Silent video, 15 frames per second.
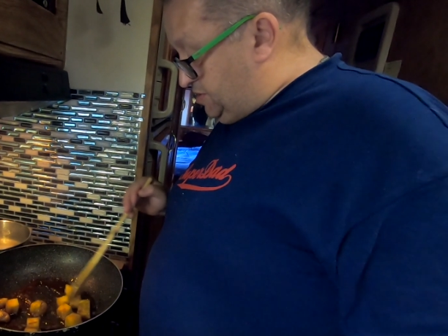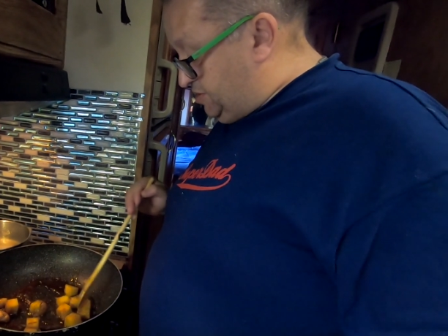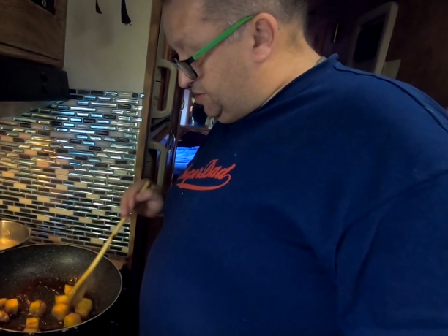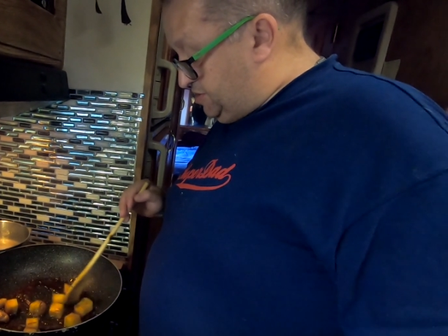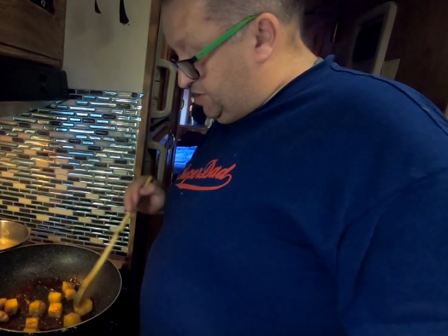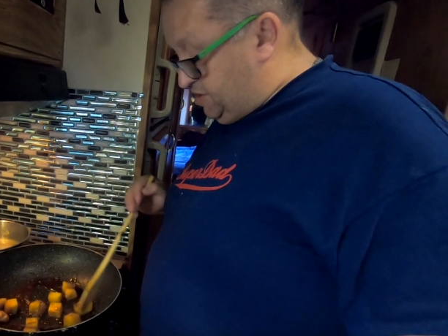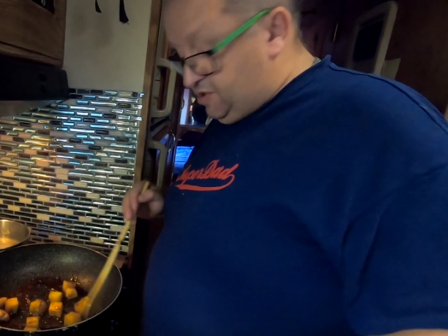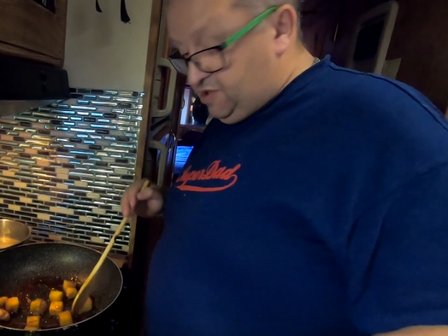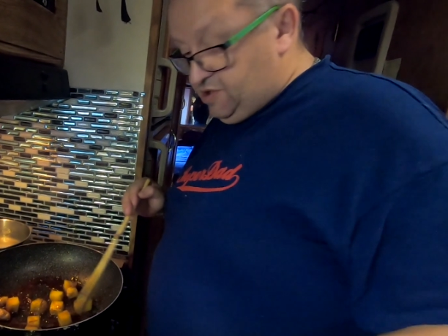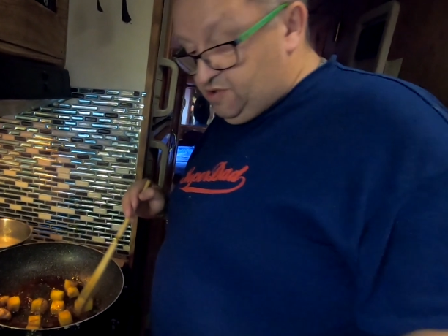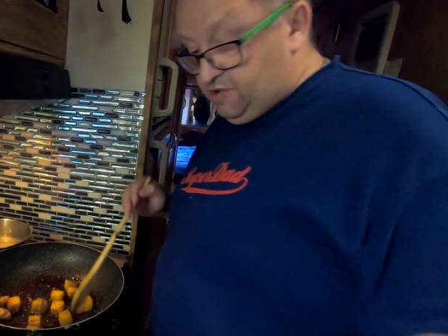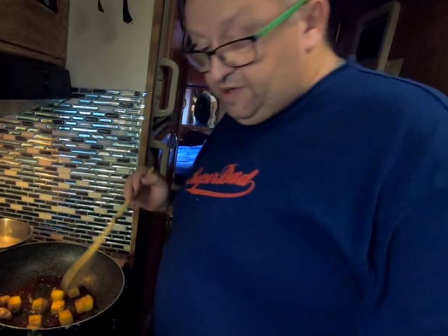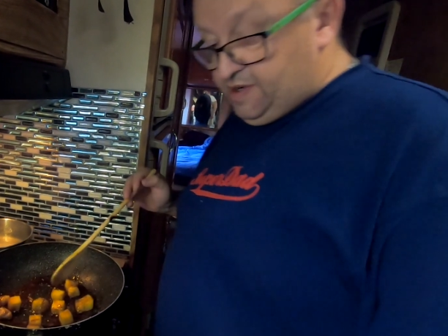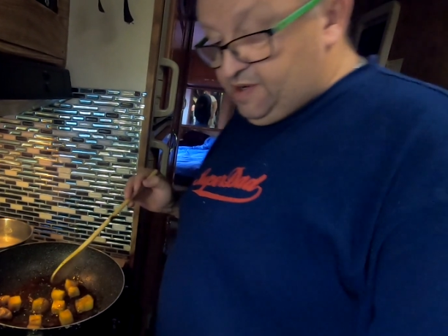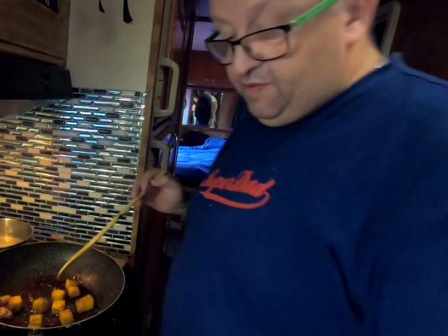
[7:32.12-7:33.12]
Starting to
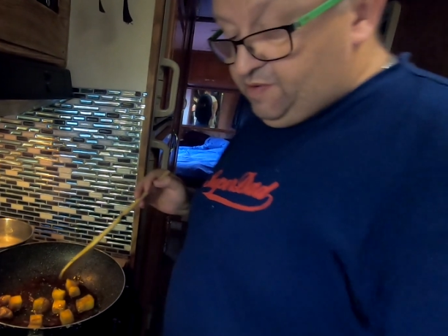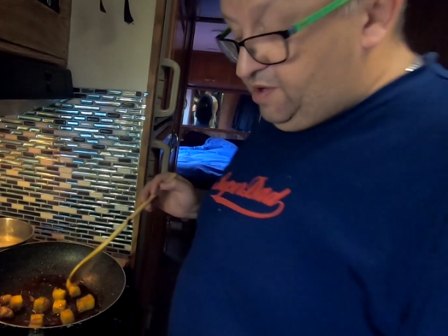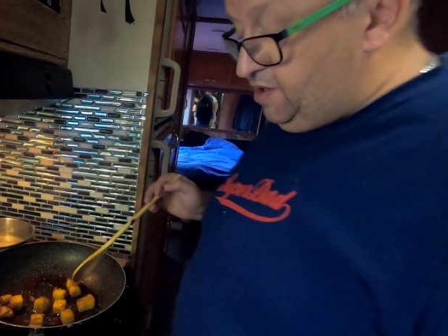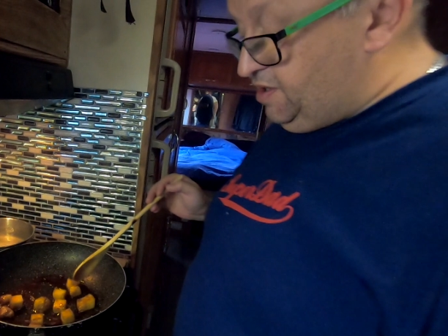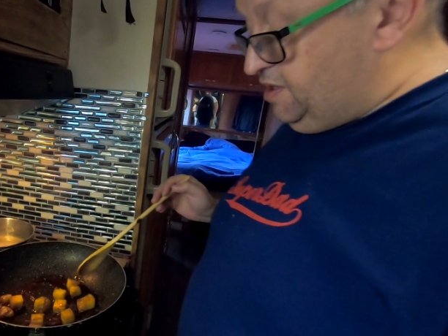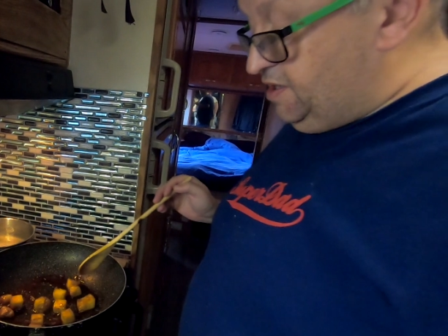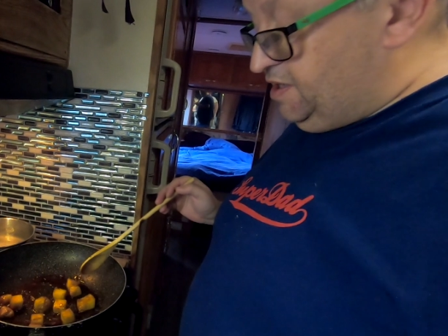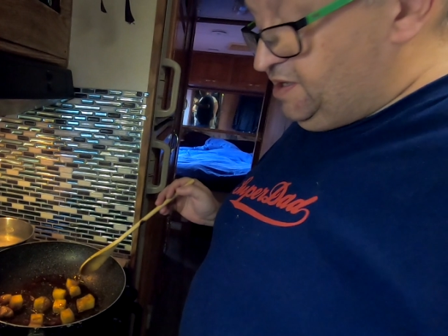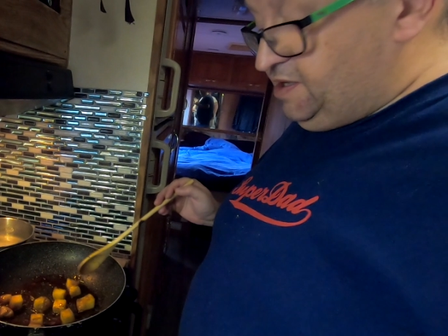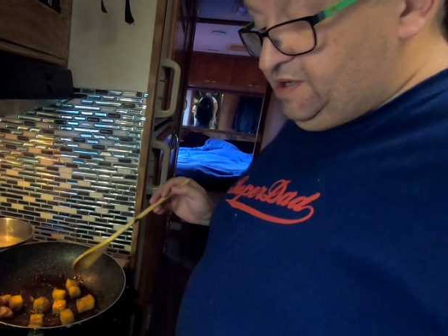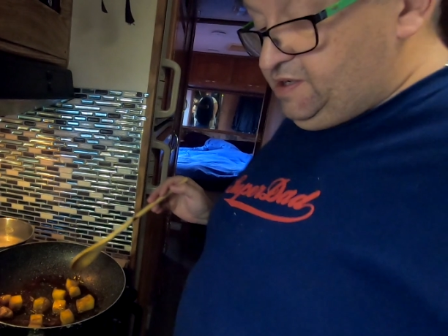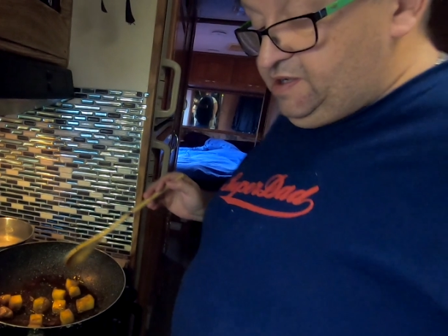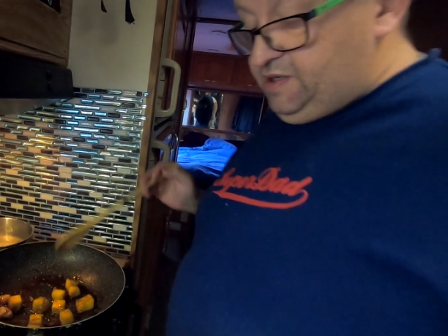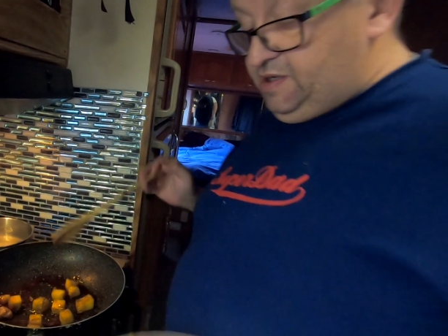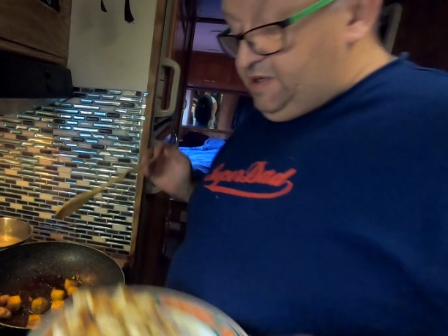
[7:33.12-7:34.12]
look that way,
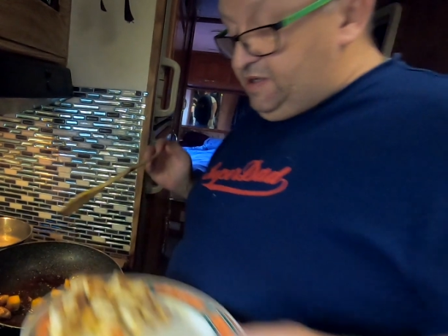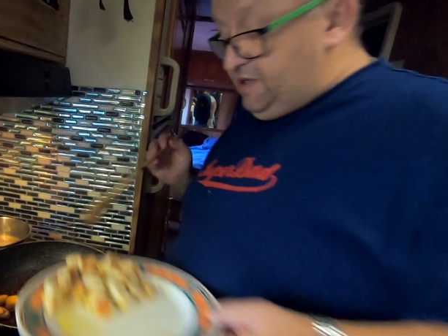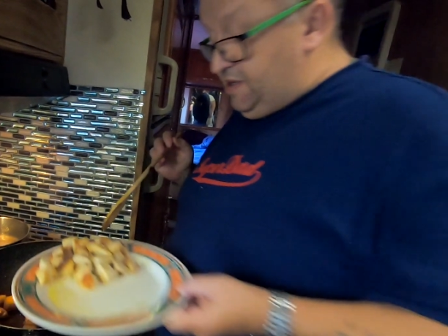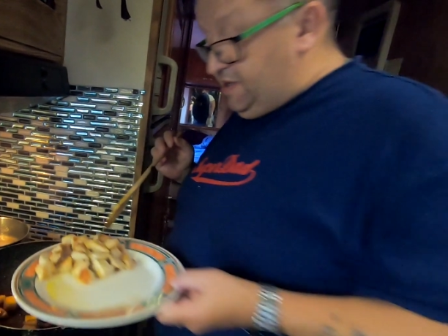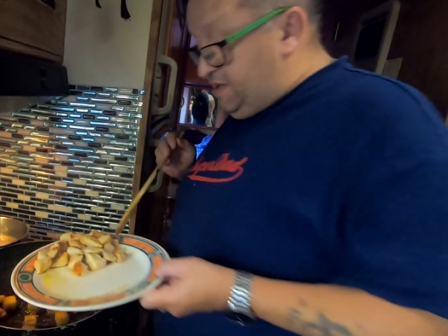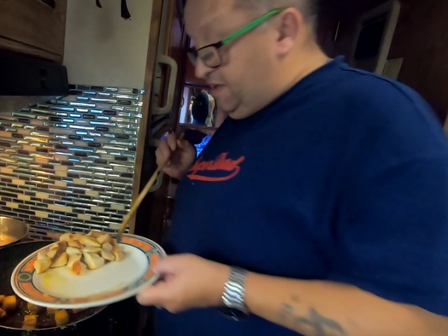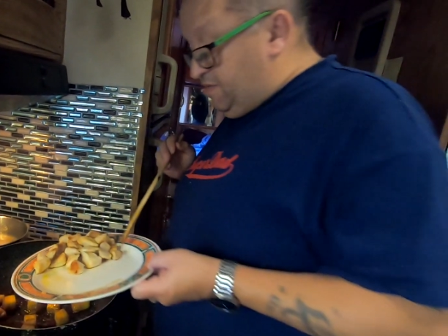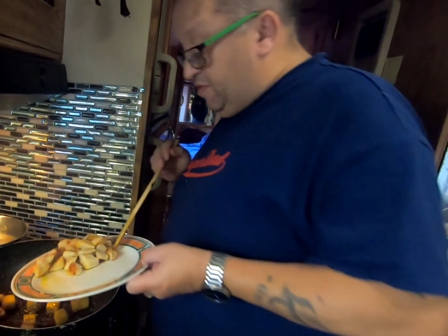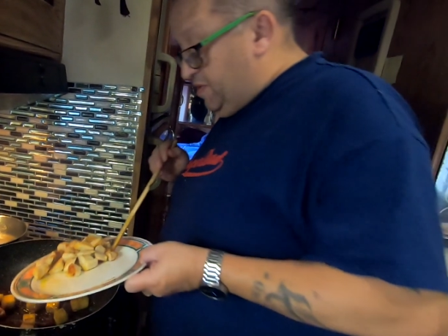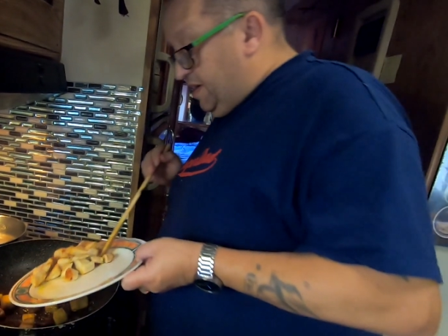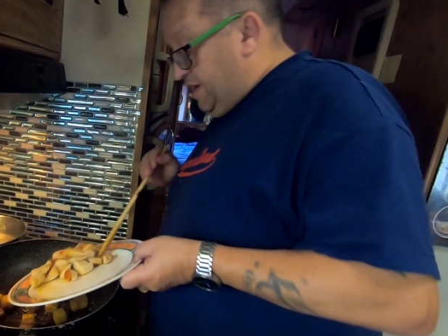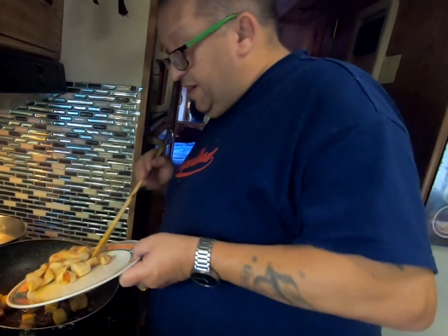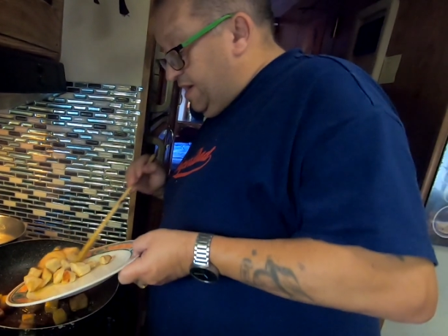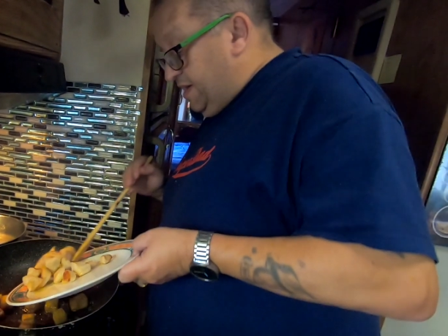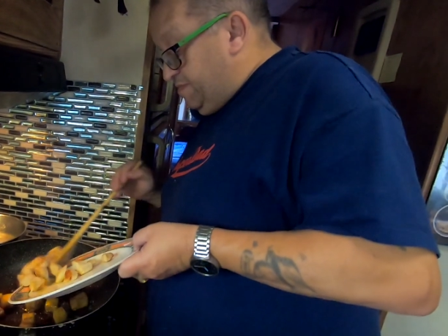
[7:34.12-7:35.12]
and then we
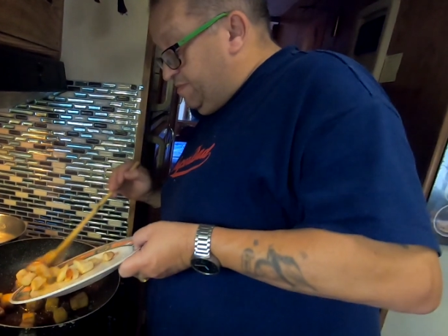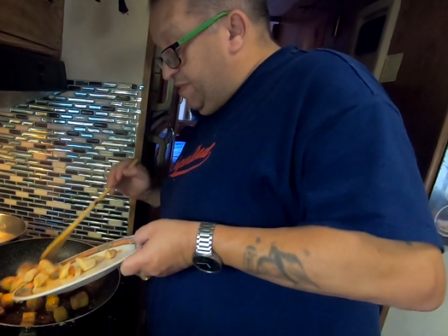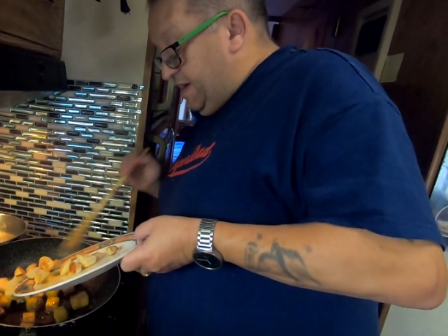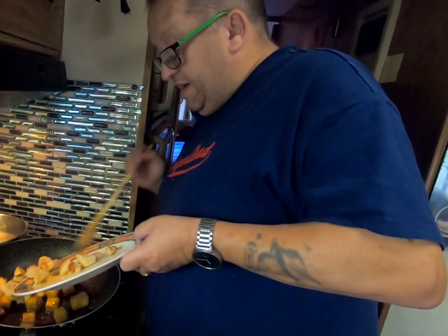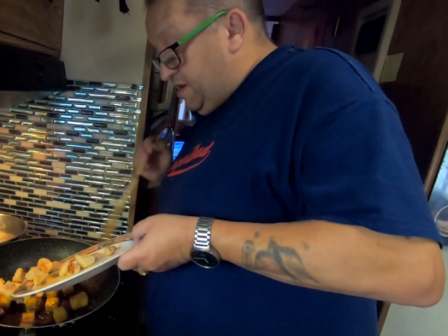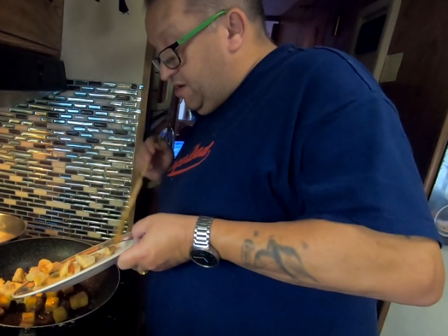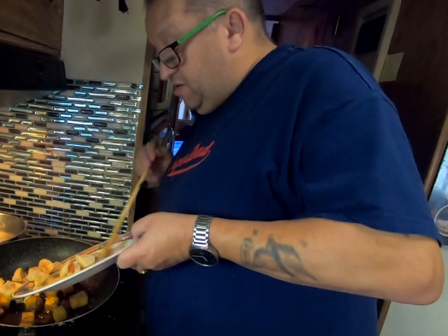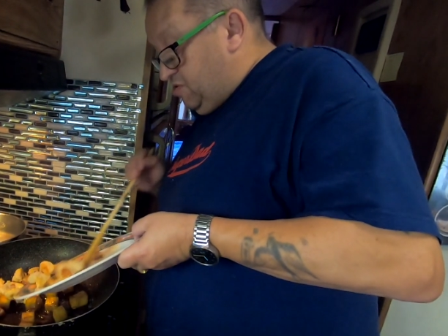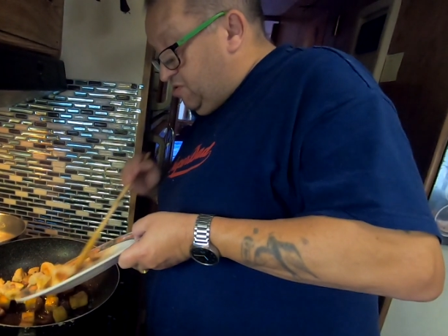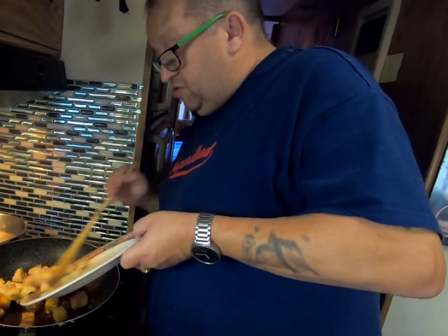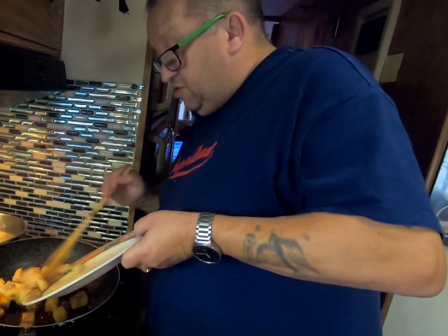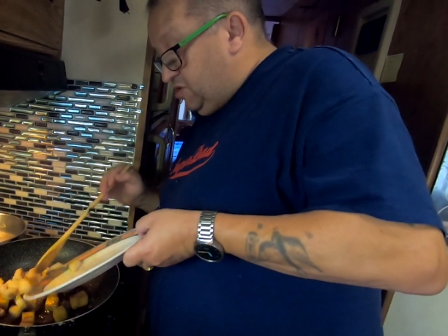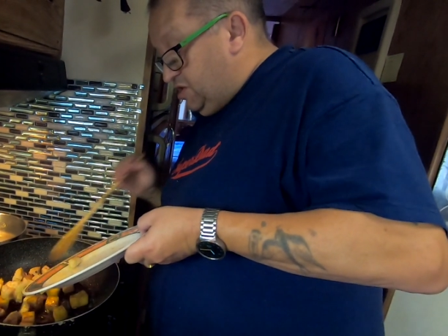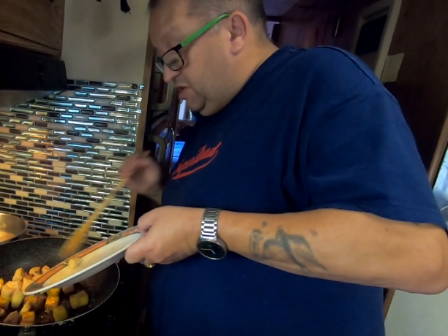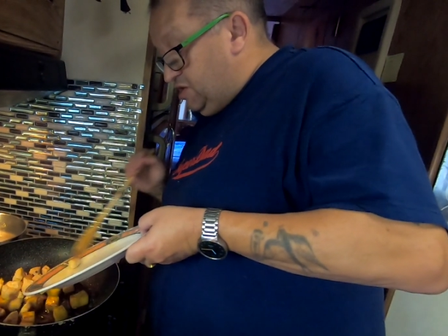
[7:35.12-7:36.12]
add back our